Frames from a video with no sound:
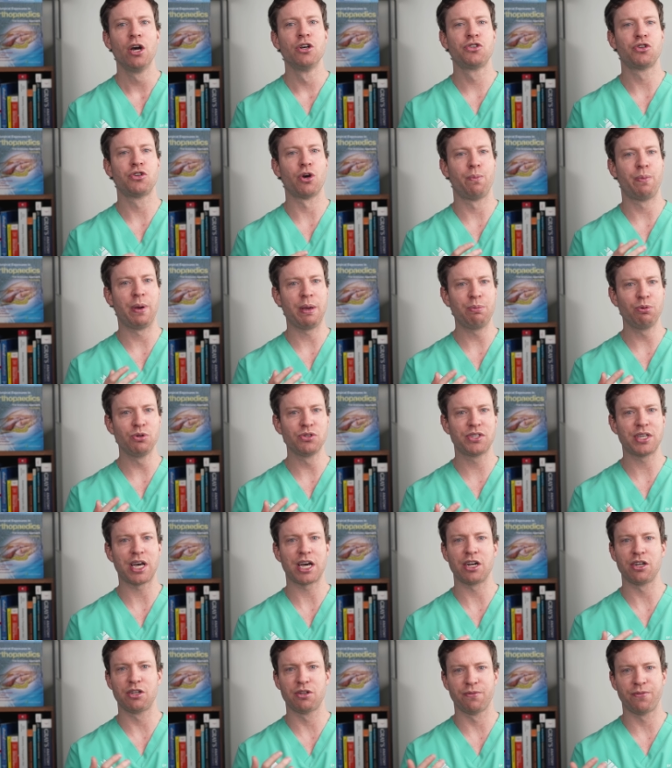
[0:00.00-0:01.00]
So people
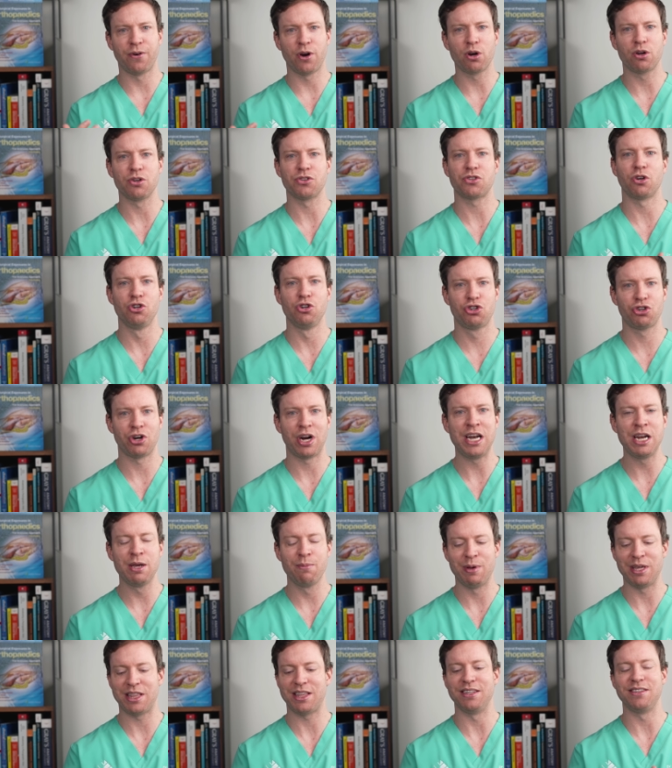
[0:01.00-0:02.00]
started to focus on
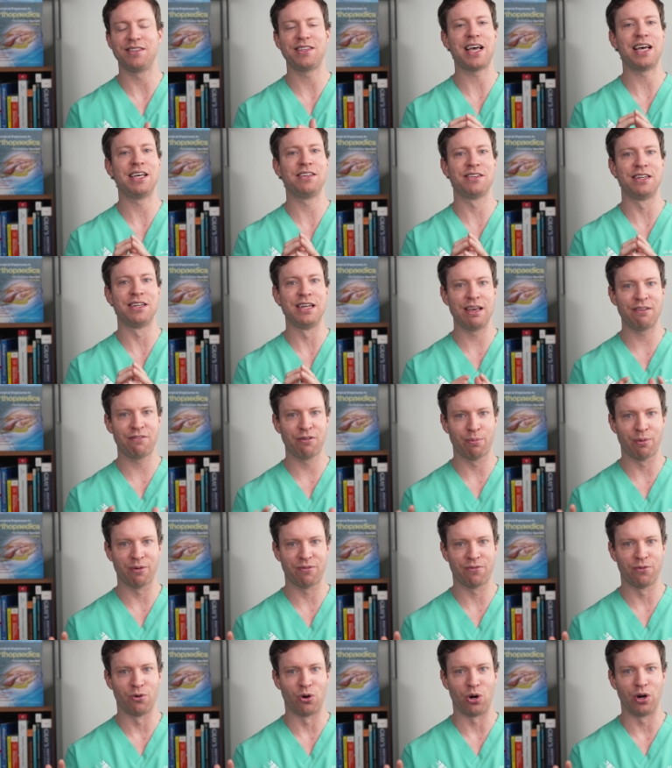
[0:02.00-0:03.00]
training methods as never
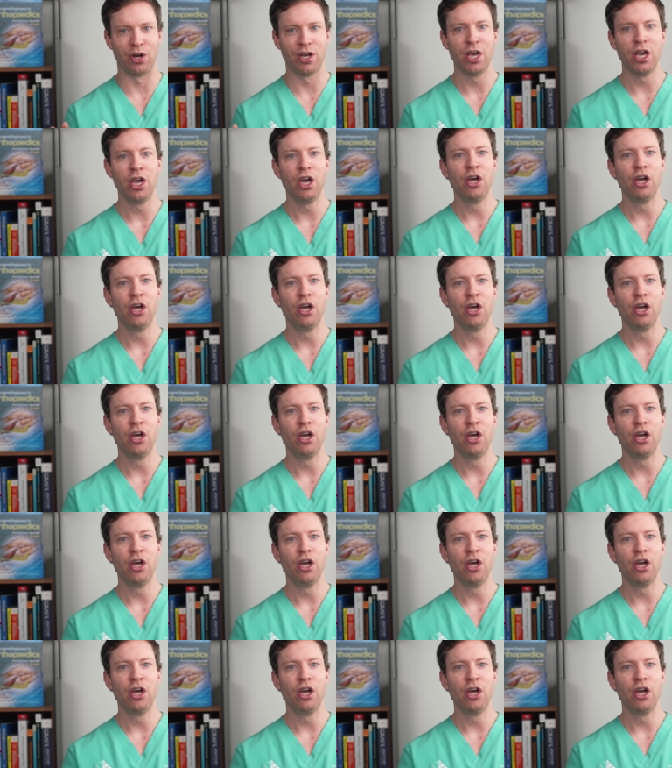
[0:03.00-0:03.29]
before.